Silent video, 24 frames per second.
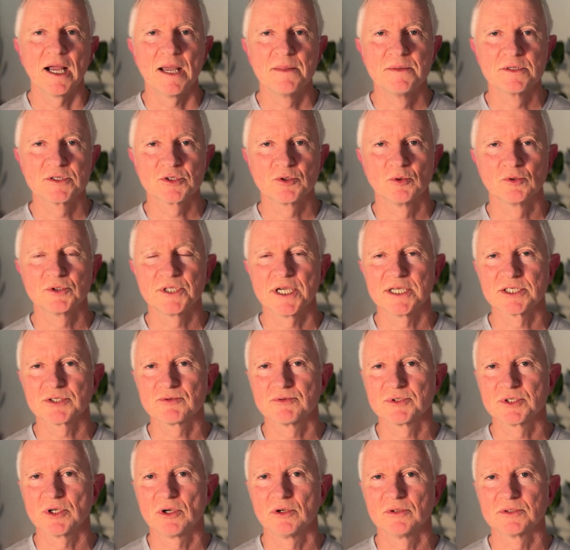And the stool test
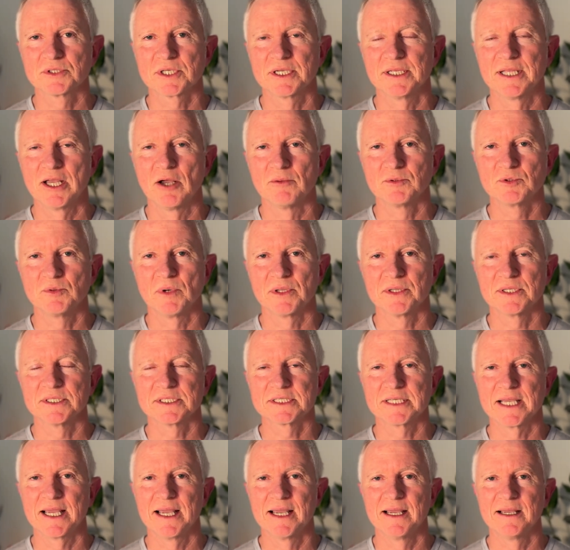results can help to
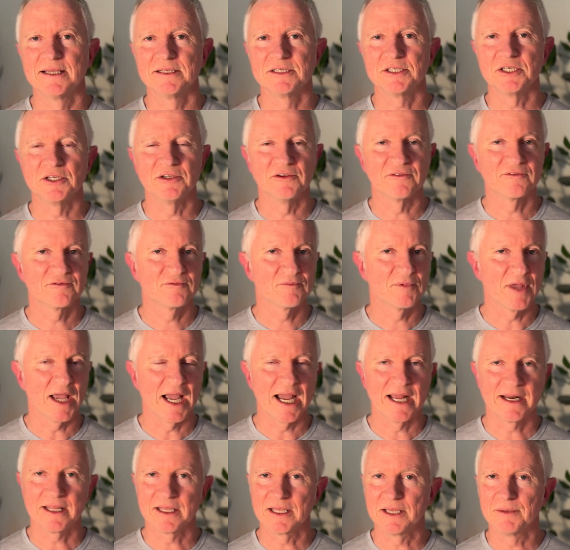understand if
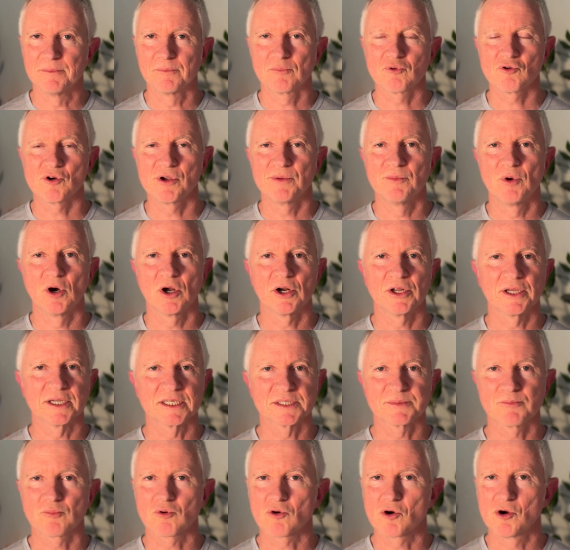adding in prebiotics,
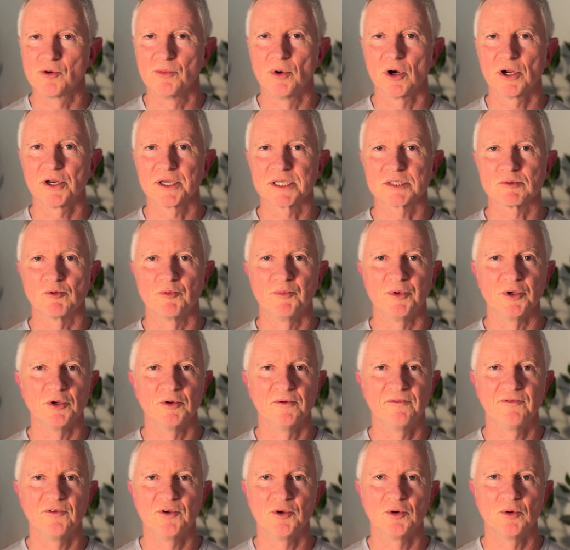probiotics would be
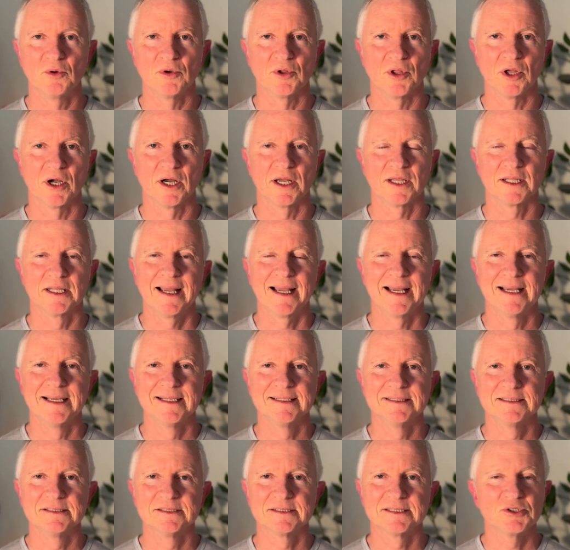good for you or not.
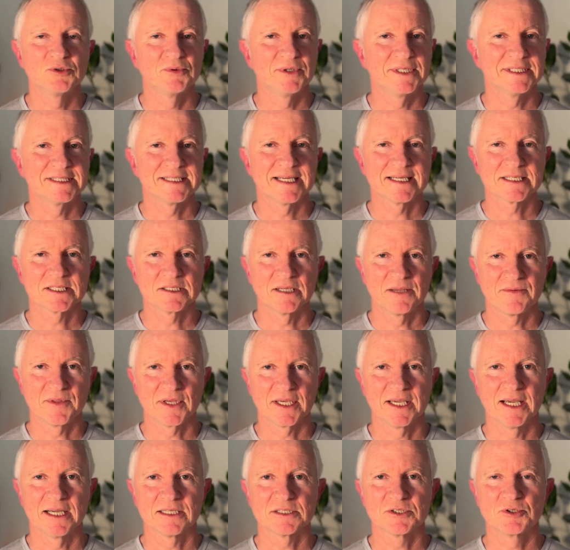And doing tests like the
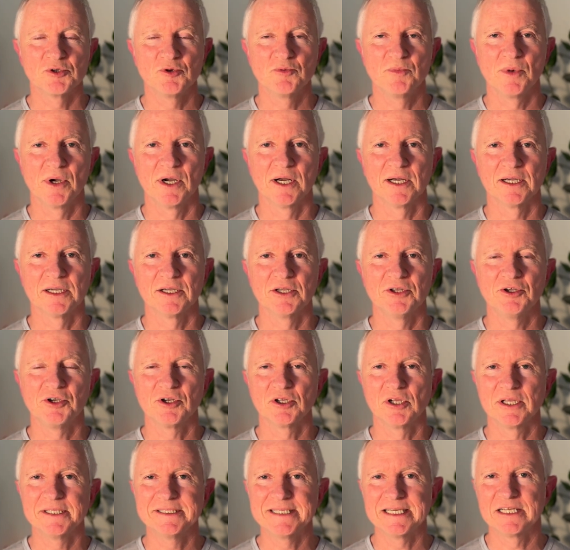gut zoomer, you can
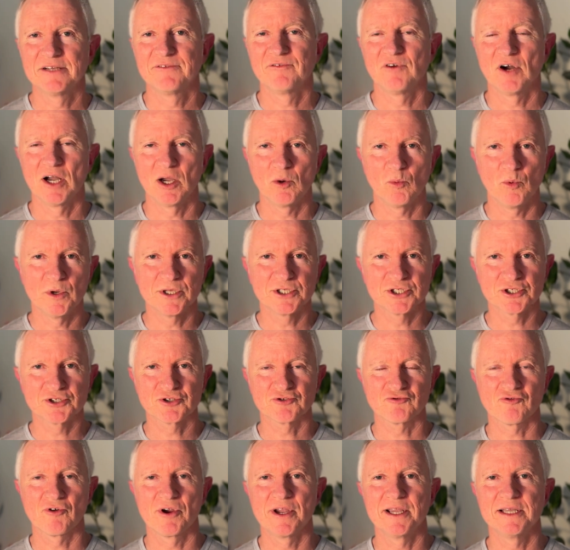identify which
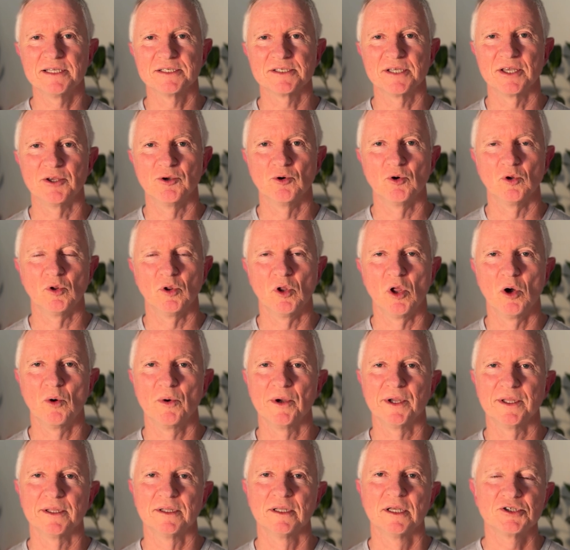strains that you're low
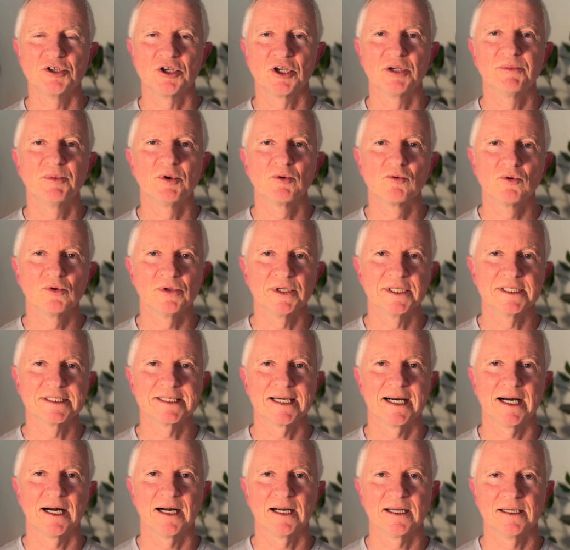in, so you can be really
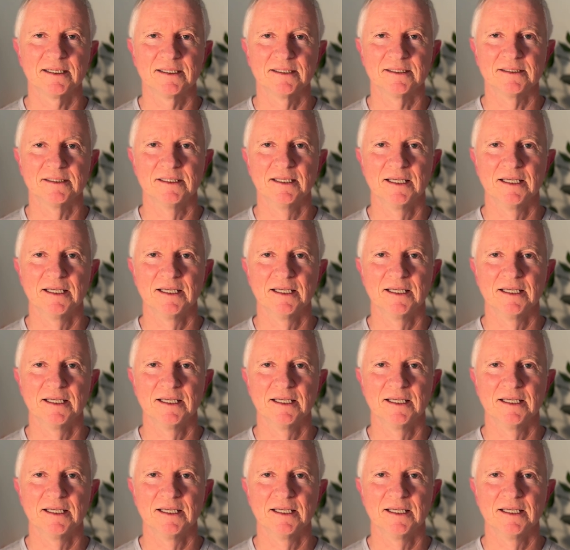targeted